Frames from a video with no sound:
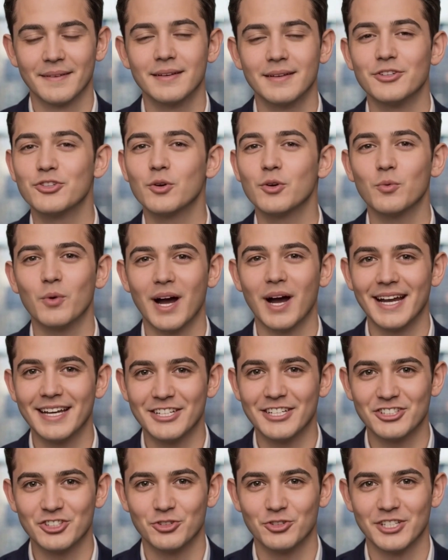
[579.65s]
So why
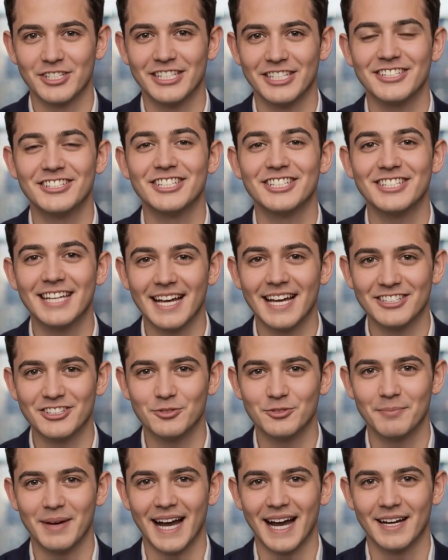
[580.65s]
does Unity's disaster
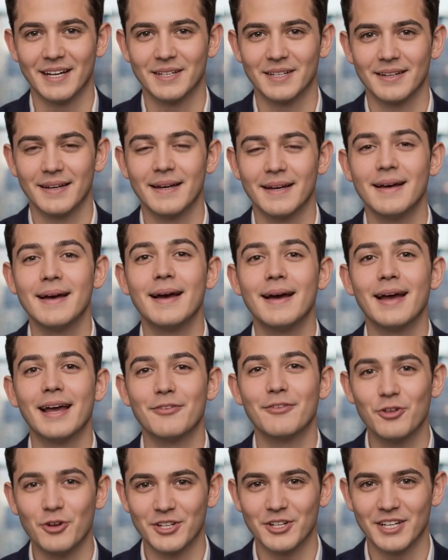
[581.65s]
matter
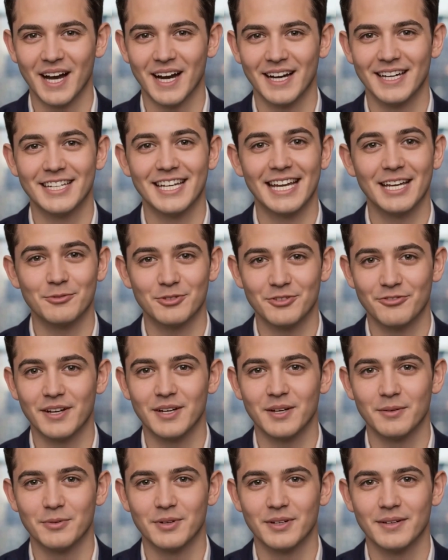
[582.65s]
if you're not a game
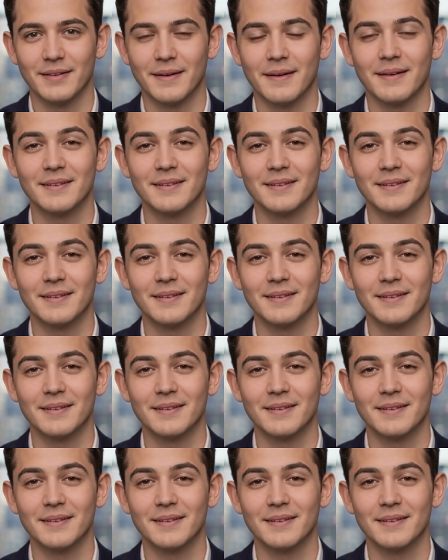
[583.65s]
developer?